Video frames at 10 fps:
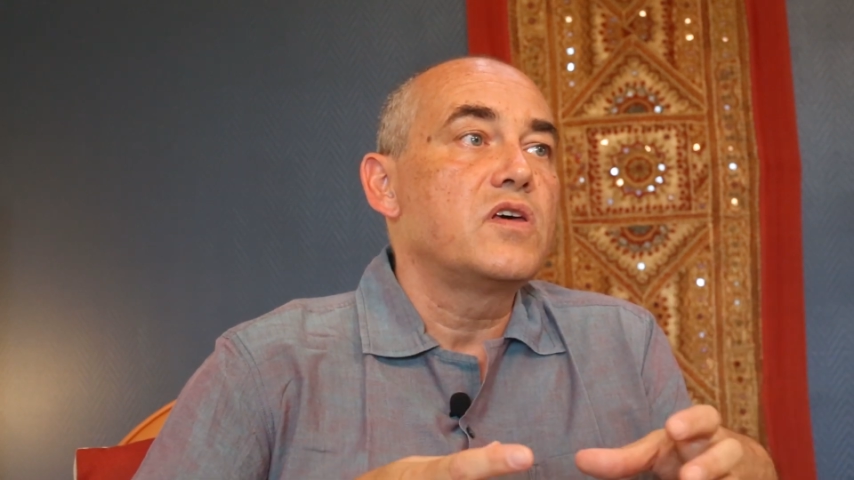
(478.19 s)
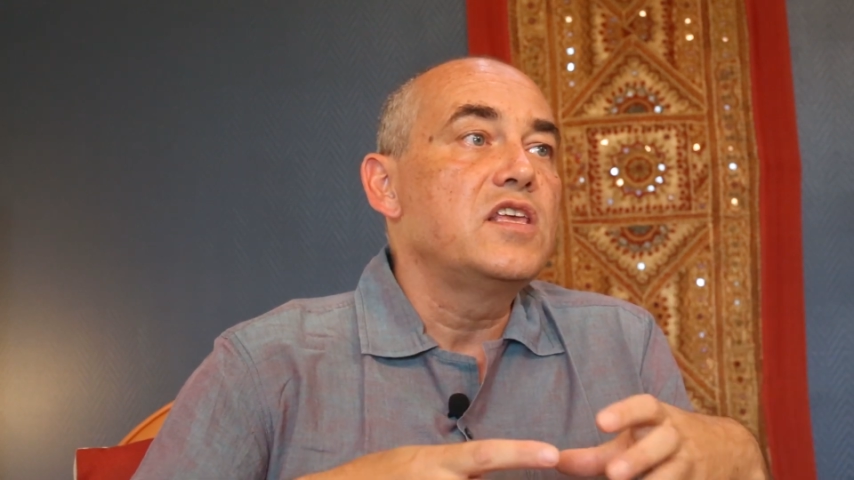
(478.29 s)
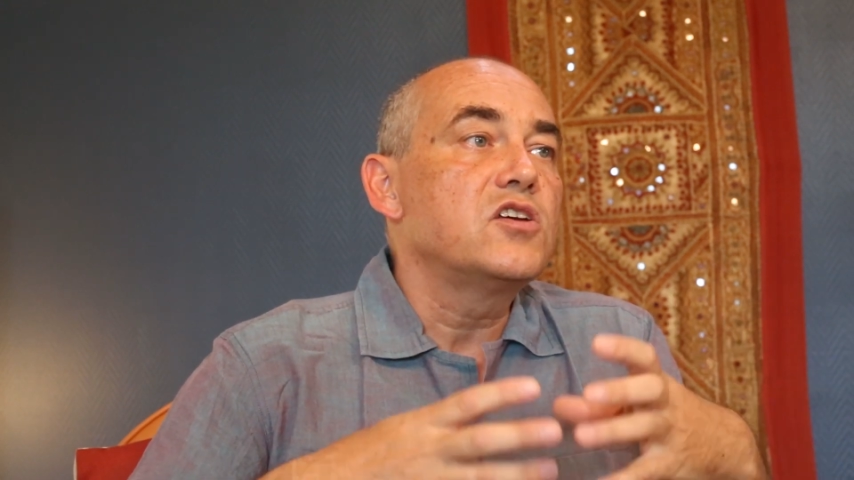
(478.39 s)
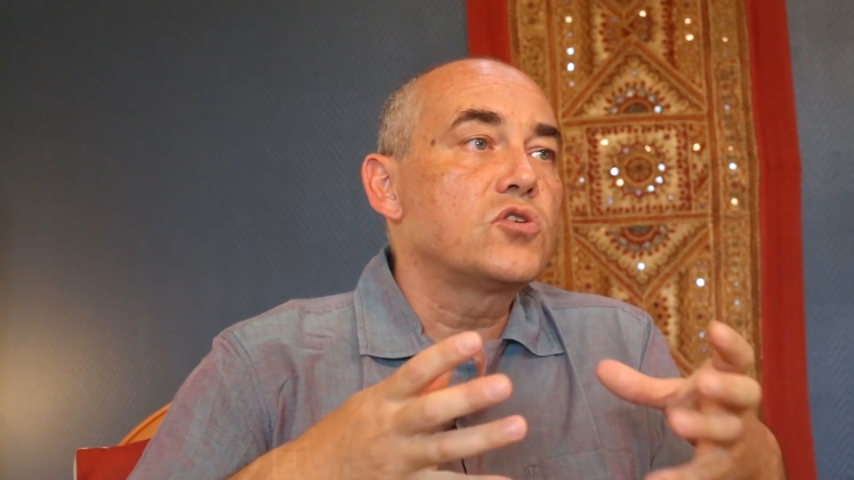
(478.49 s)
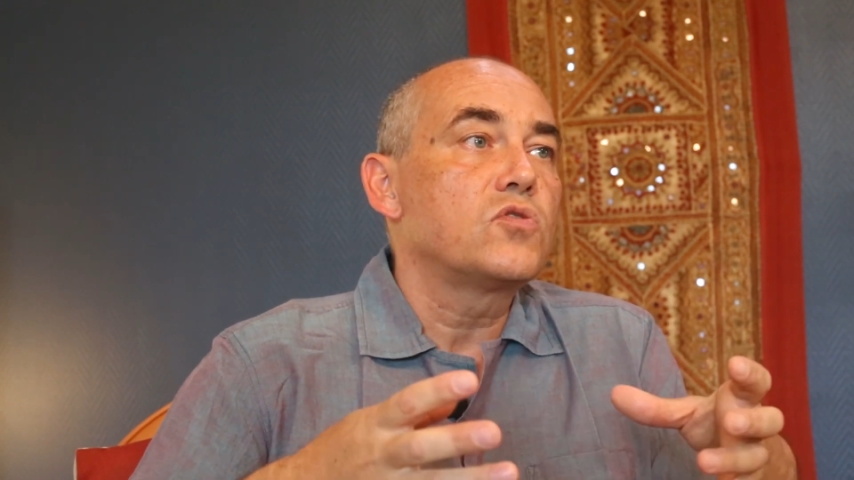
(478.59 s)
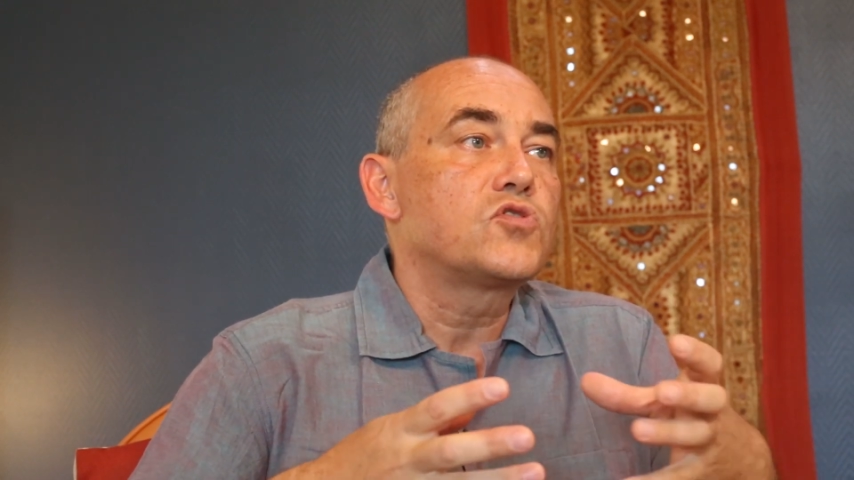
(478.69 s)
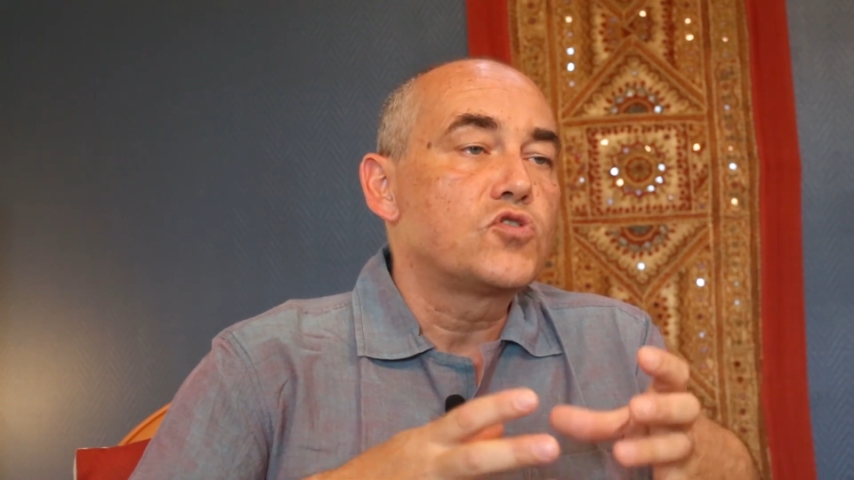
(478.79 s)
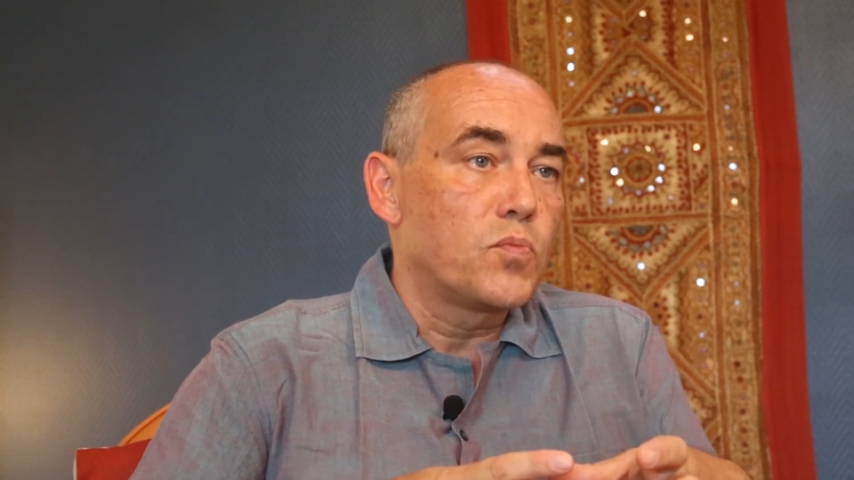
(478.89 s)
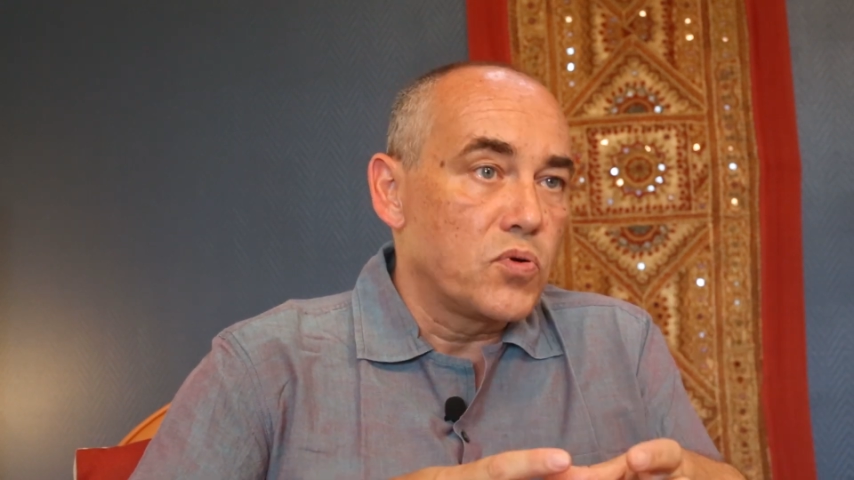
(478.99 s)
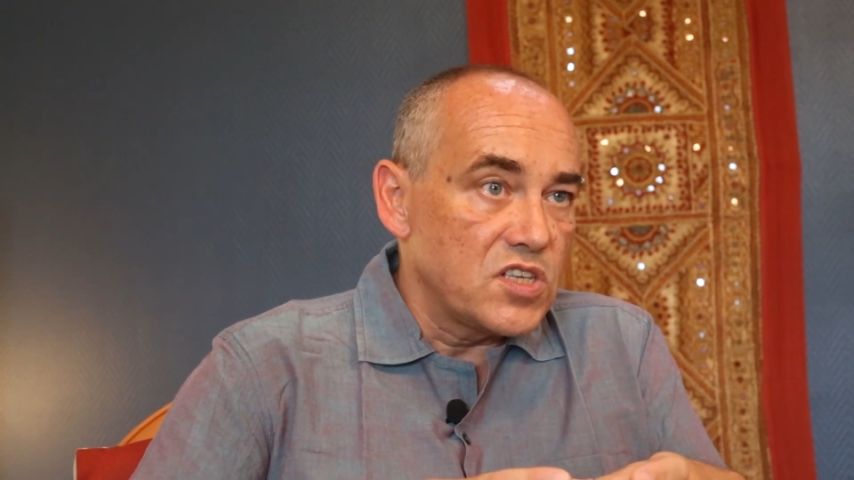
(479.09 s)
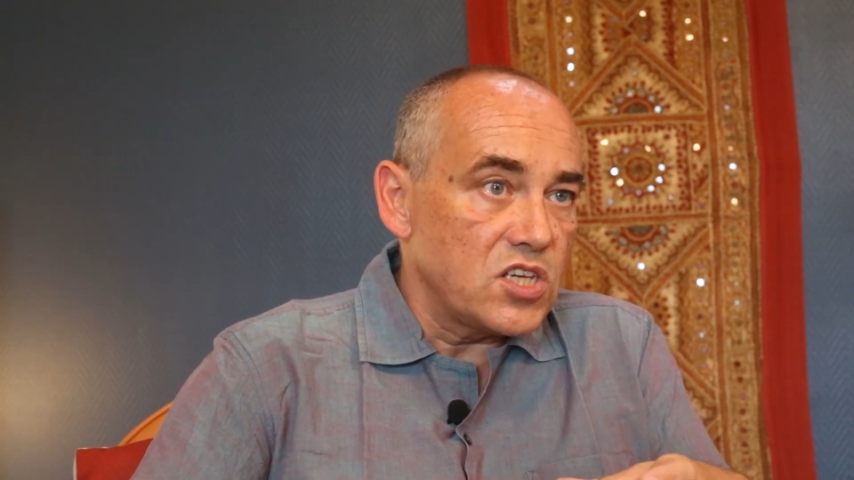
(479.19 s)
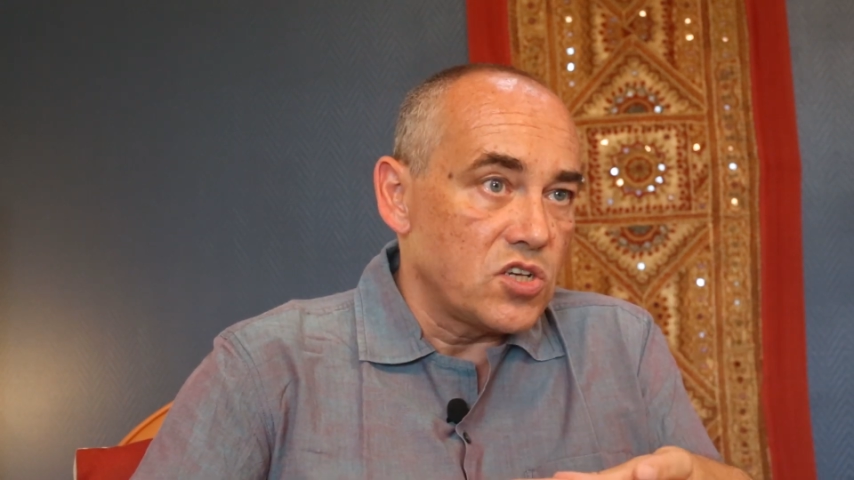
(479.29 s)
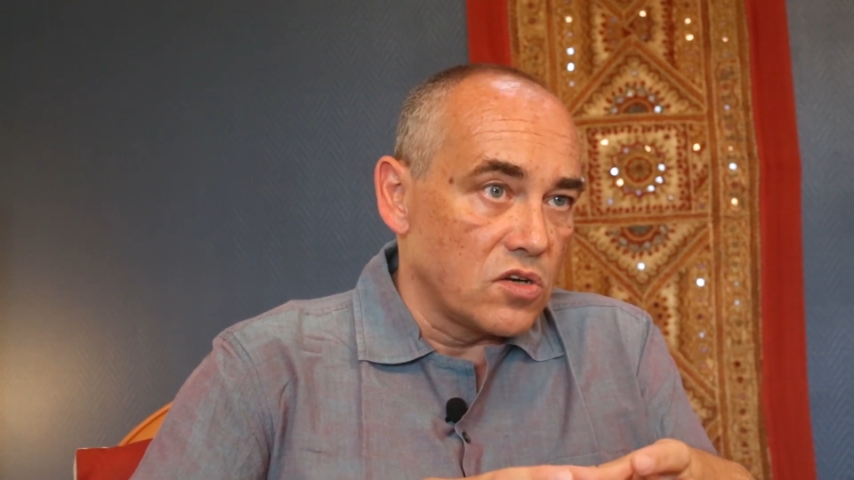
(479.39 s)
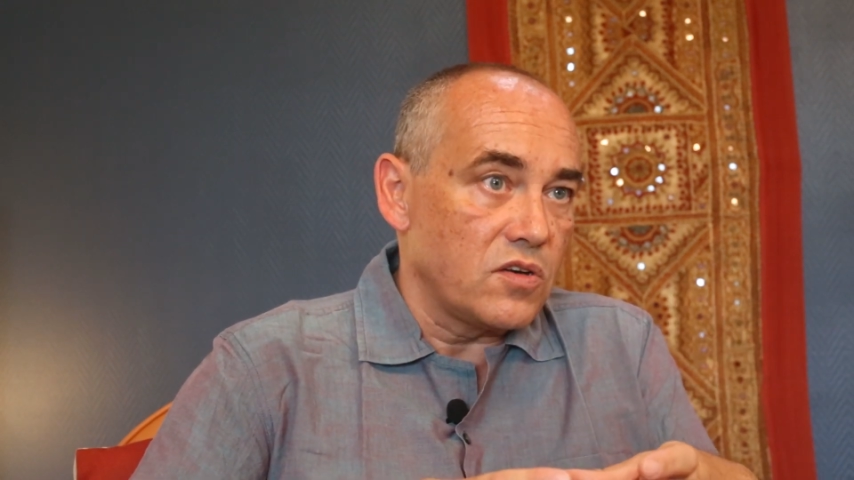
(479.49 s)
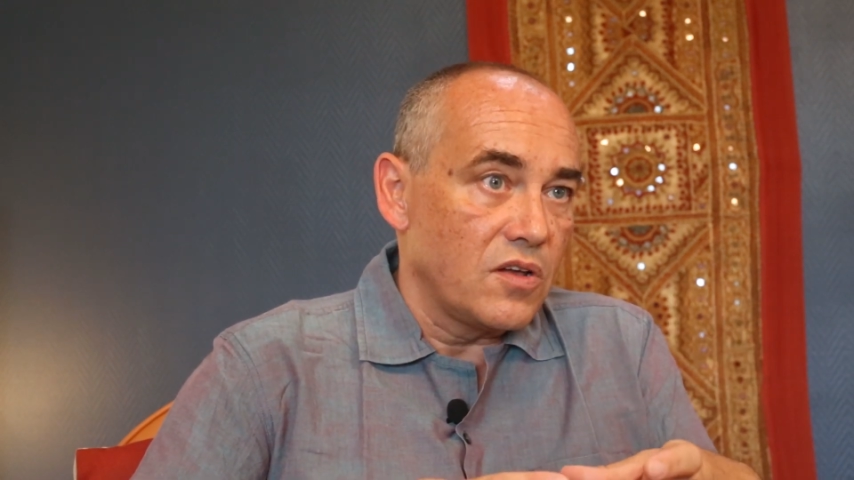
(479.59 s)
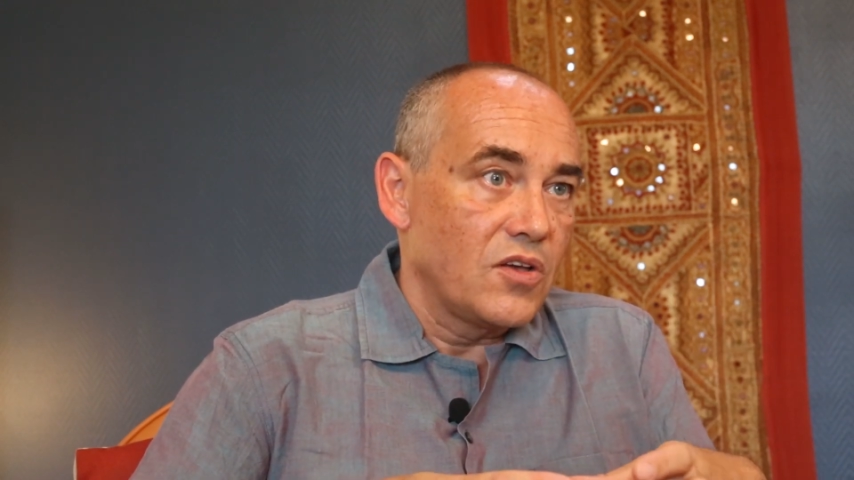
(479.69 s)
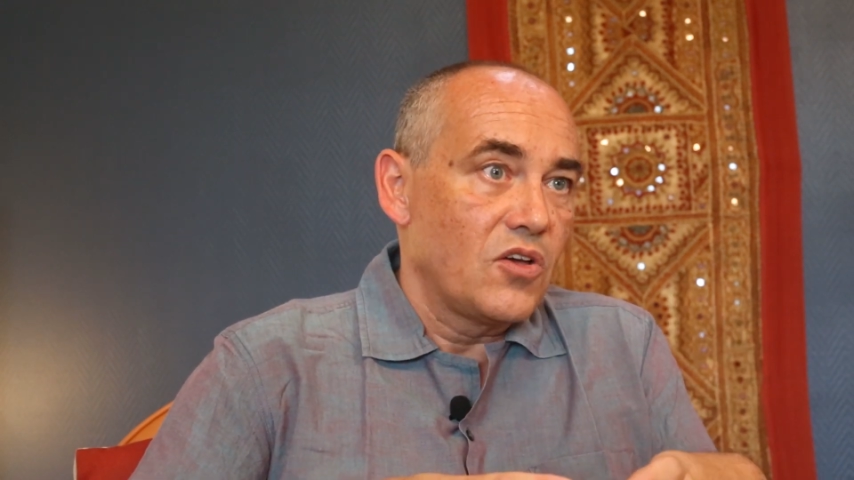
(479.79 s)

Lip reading: initial supposition